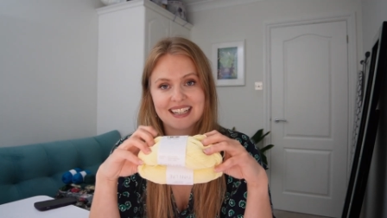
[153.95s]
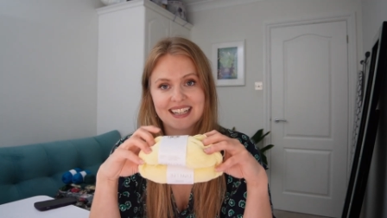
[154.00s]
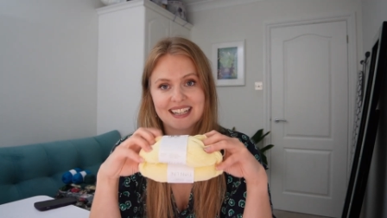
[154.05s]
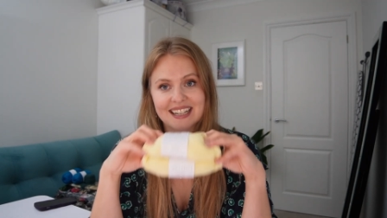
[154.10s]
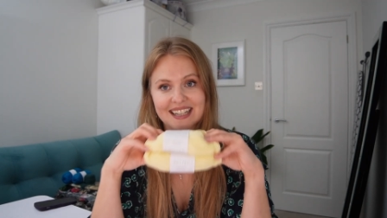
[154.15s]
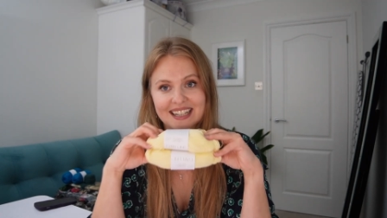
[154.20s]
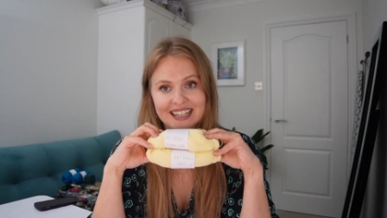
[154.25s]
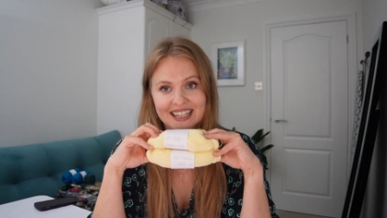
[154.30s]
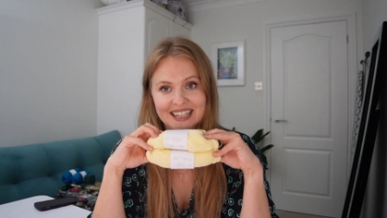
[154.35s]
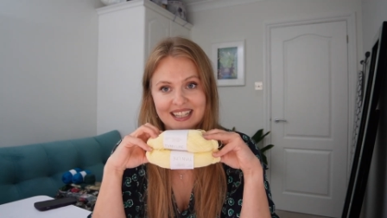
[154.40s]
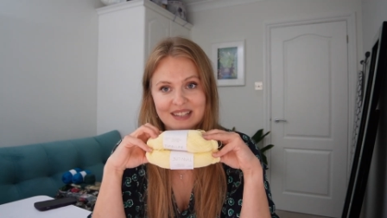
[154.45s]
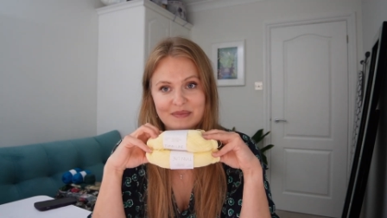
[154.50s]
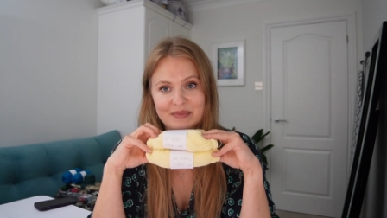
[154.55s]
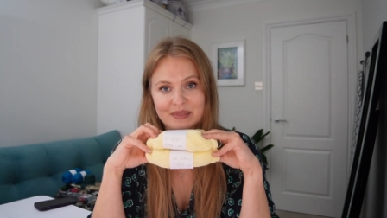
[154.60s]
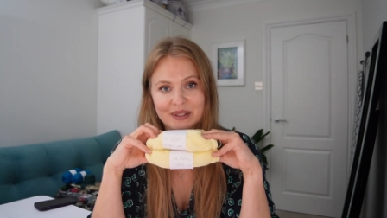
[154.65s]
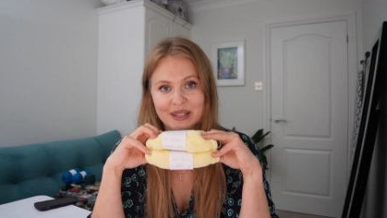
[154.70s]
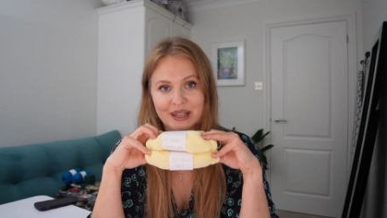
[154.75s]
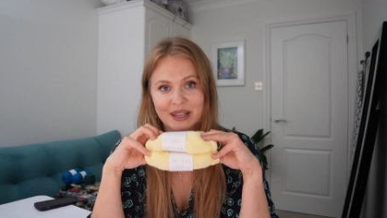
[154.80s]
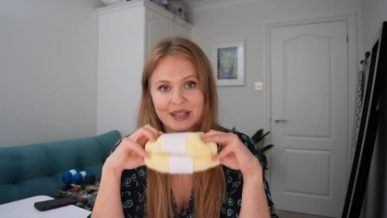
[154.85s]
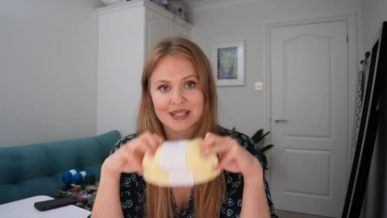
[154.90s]

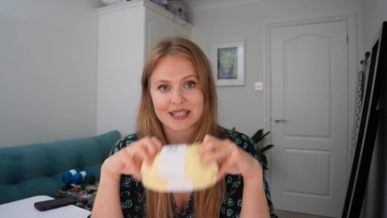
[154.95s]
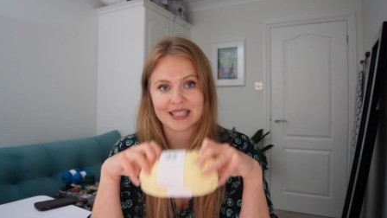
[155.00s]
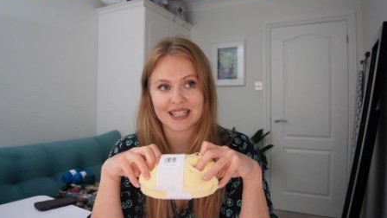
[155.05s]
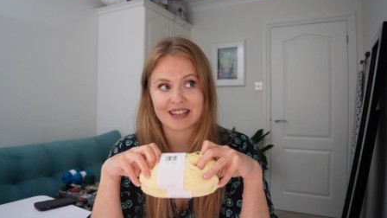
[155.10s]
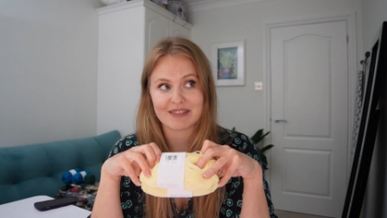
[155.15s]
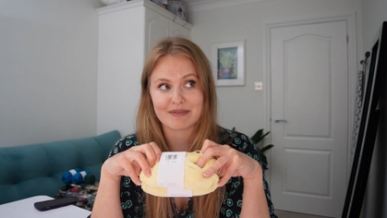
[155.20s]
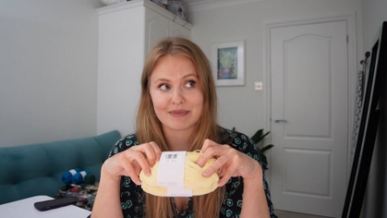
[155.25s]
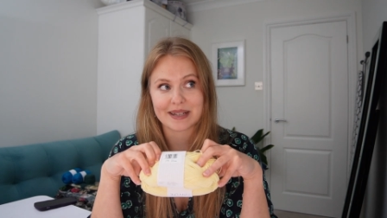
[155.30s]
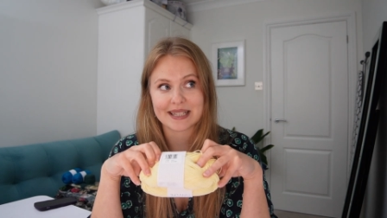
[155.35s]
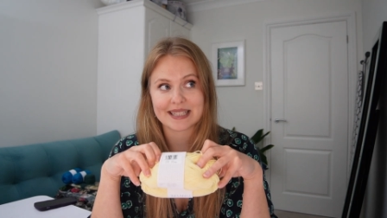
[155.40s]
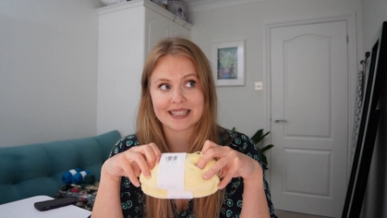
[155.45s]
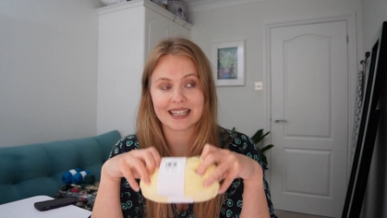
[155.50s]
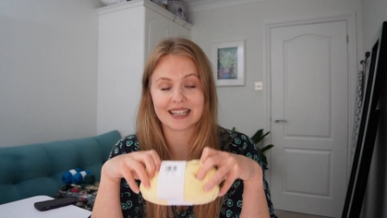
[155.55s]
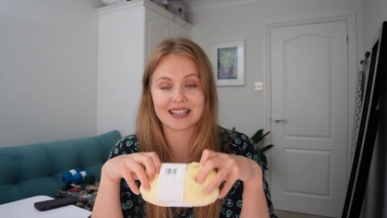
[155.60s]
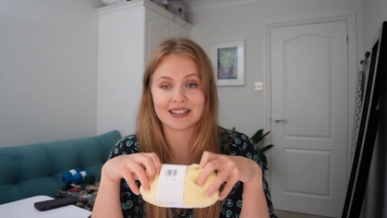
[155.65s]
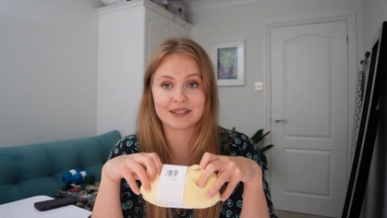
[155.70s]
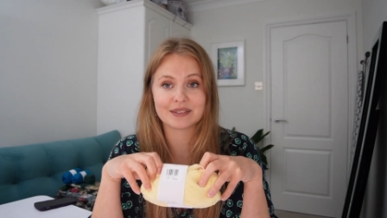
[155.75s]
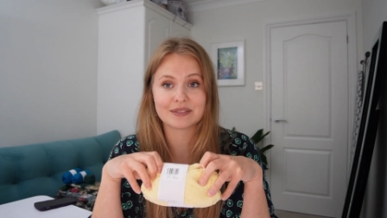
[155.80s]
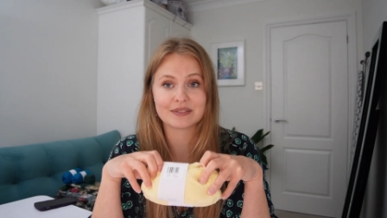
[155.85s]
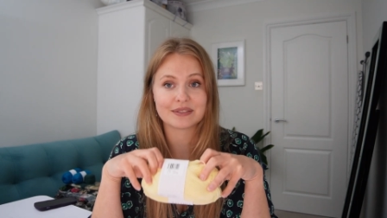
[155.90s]
I'm going to give
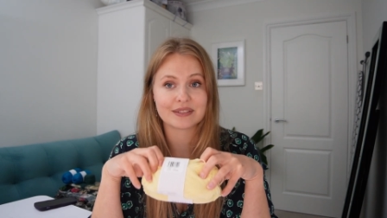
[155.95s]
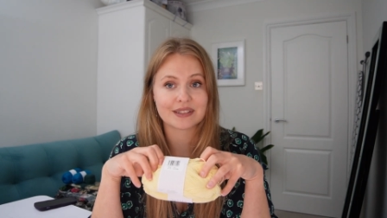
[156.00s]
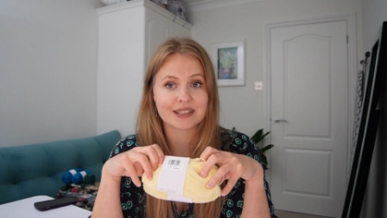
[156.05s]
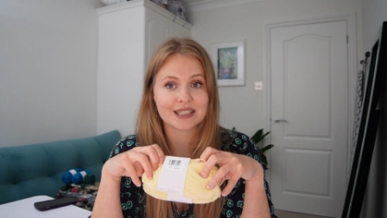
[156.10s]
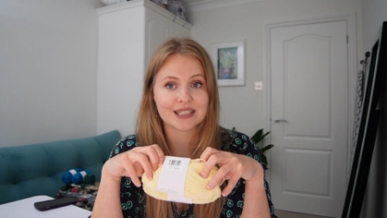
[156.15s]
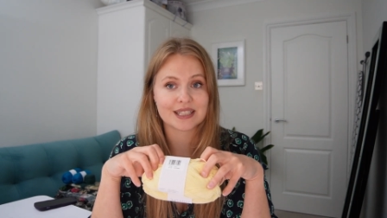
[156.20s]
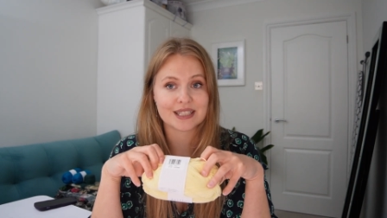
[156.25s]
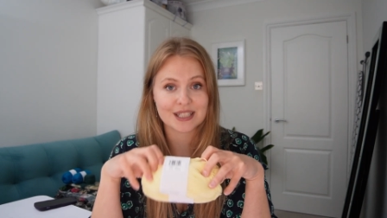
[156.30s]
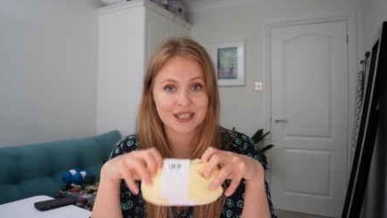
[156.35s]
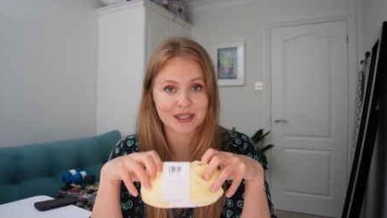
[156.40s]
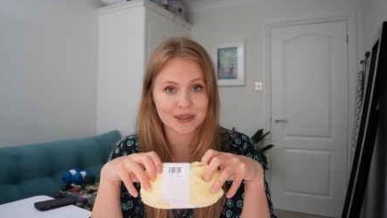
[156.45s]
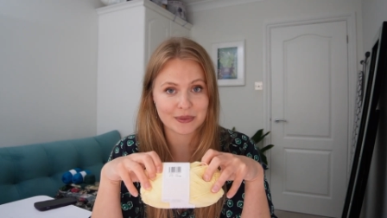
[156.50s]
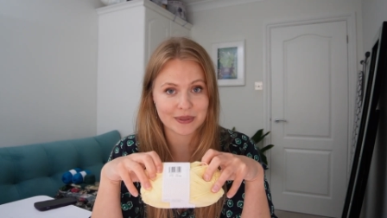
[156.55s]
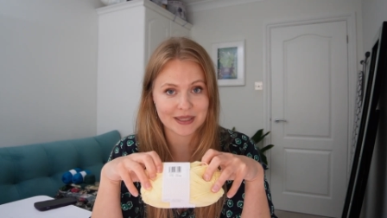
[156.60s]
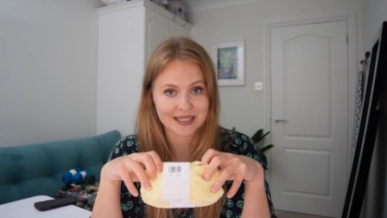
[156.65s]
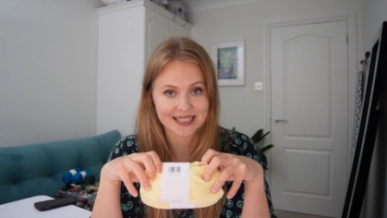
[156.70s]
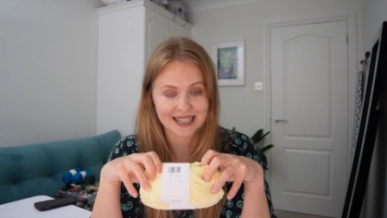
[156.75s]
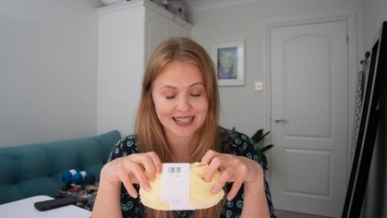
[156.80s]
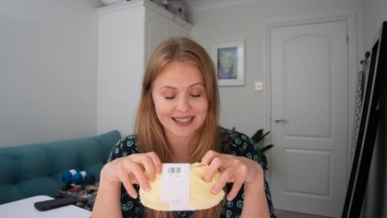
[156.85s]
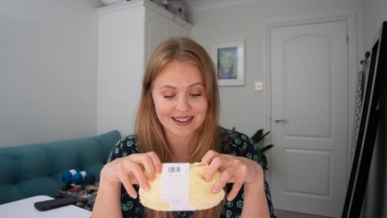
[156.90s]
myself a
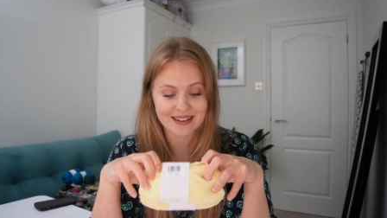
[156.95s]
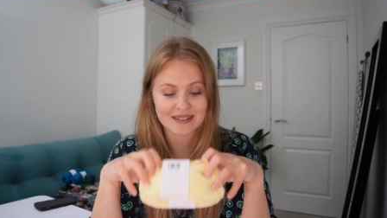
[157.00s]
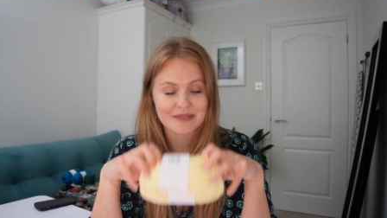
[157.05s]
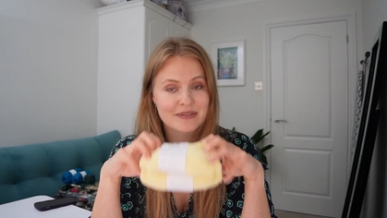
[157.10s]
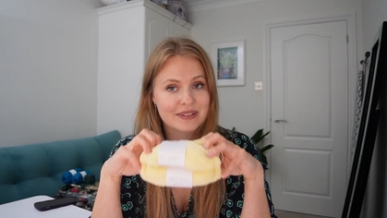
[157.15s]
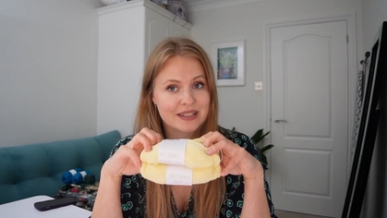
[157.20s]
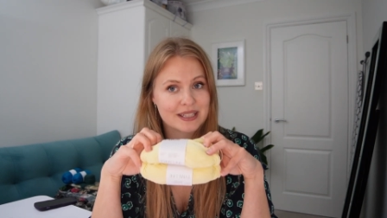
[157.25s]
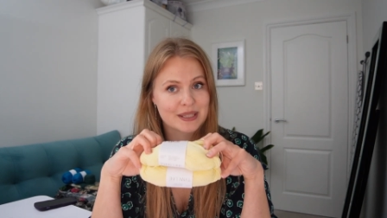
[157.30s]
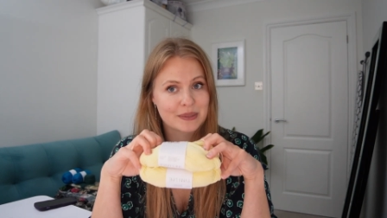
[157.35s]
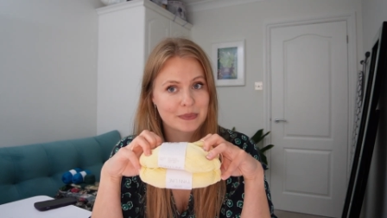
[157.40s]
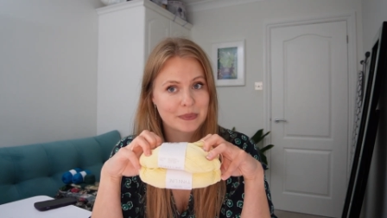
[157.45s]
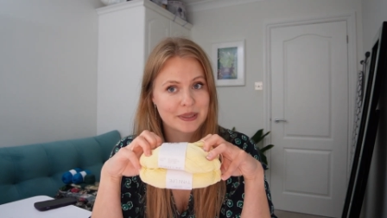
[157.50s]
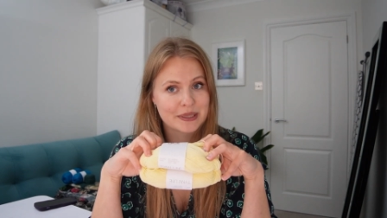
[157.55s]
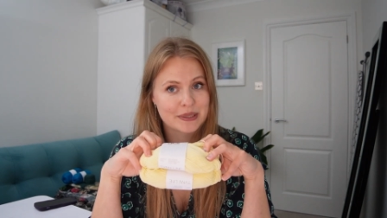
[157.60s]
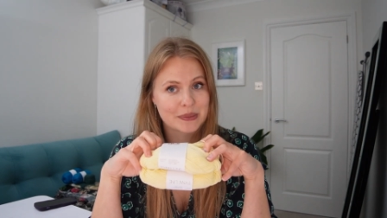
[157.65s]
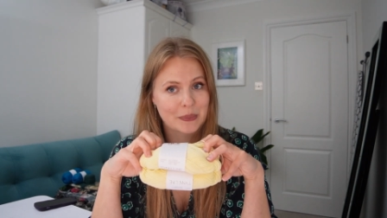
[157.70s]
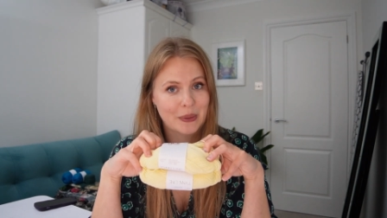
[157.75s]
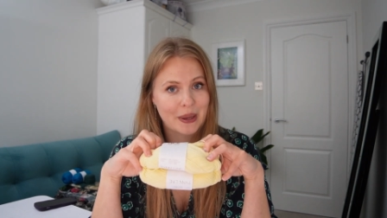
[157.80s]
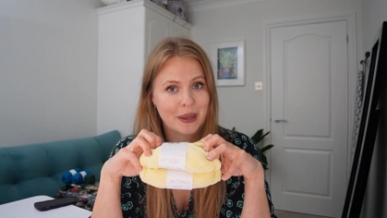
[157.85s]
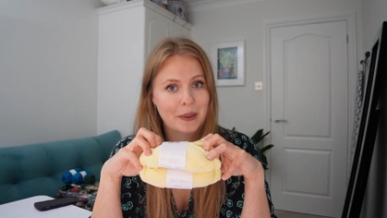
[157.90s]
2-week deadline for this one
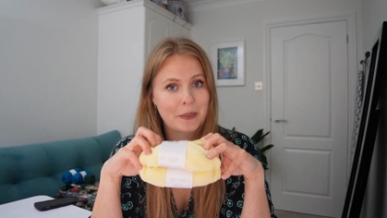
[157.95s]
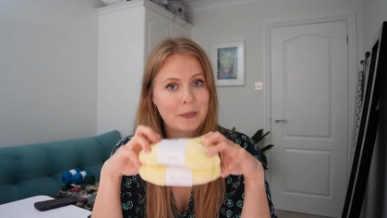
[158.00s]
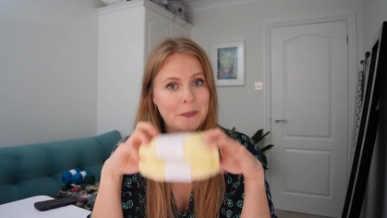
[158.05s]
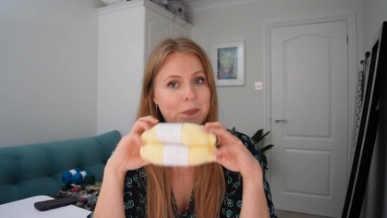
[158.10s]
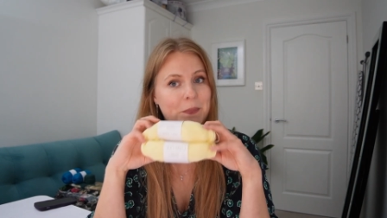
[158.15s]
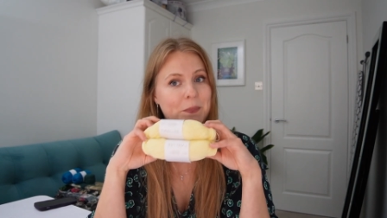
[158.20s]
as well.